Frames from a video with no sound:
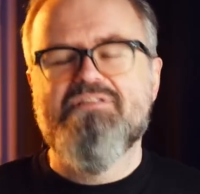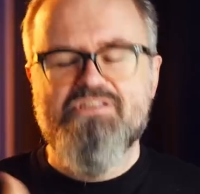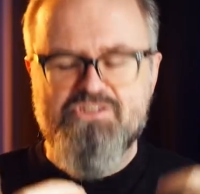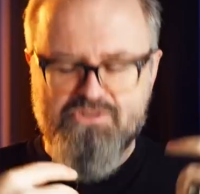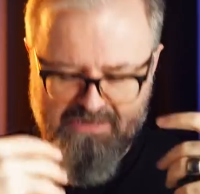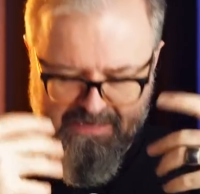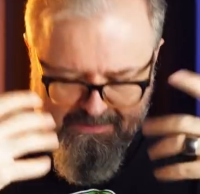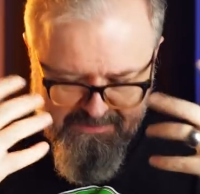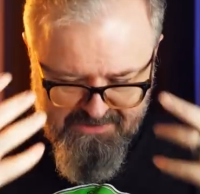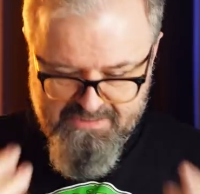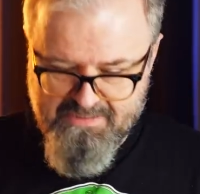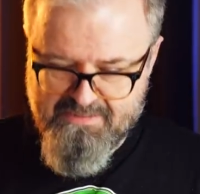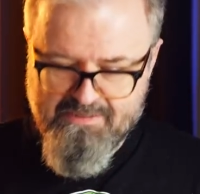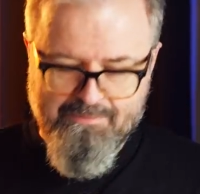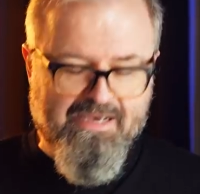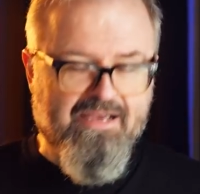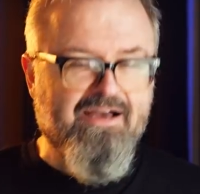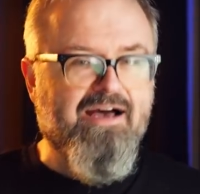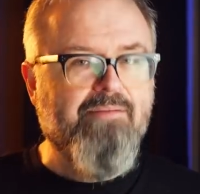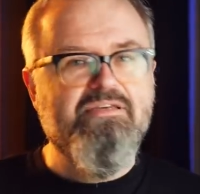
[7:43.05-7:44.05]
And so I'm sitting
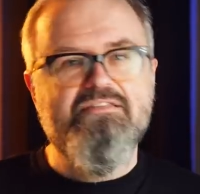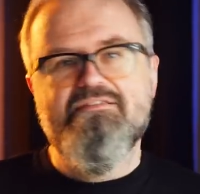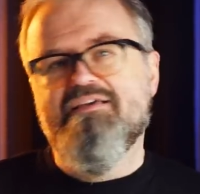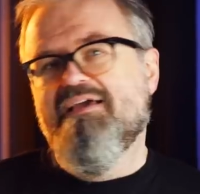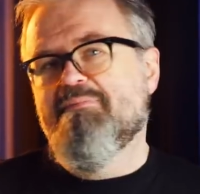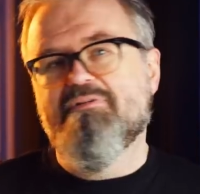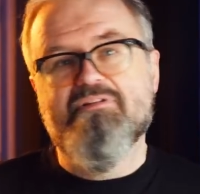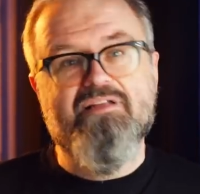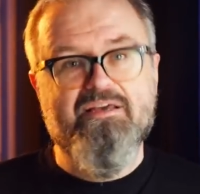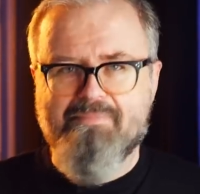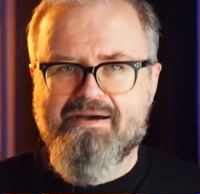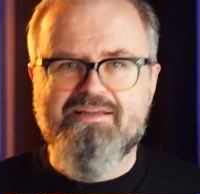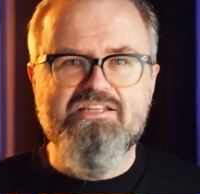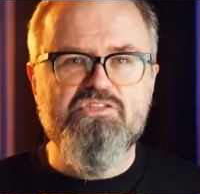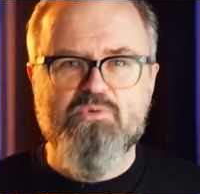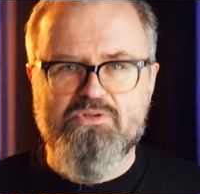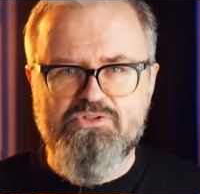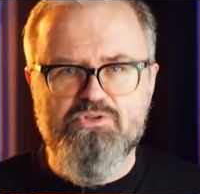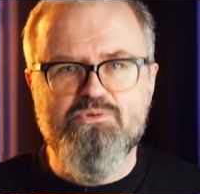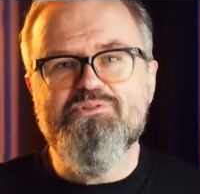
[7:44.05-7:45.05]
at my hobby table. I might
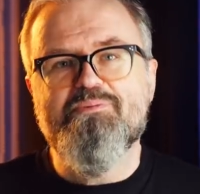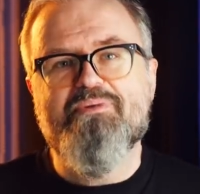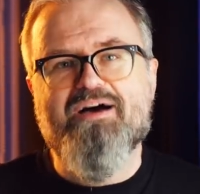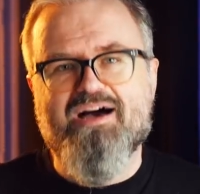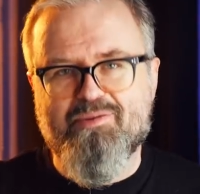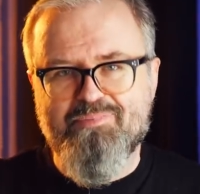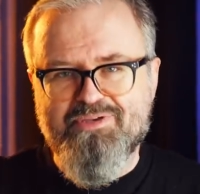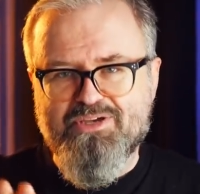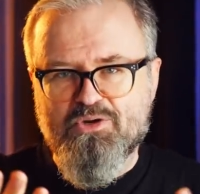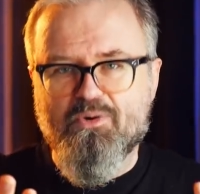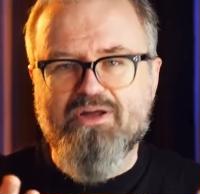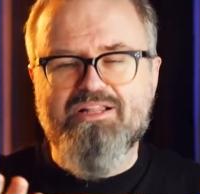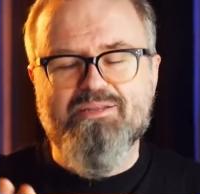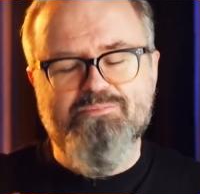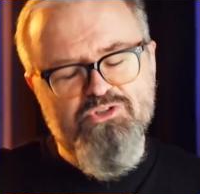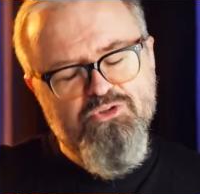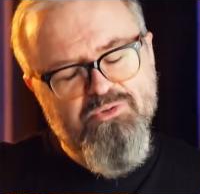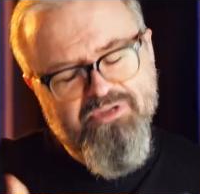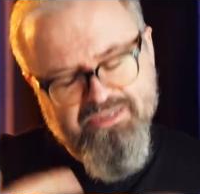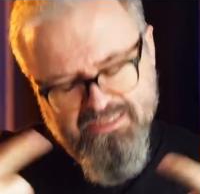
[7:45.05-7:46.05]
as well do some hobbying while
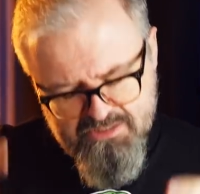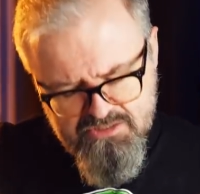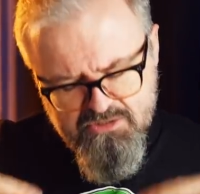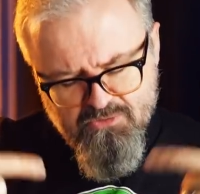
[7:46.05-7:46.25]
I'm doing it.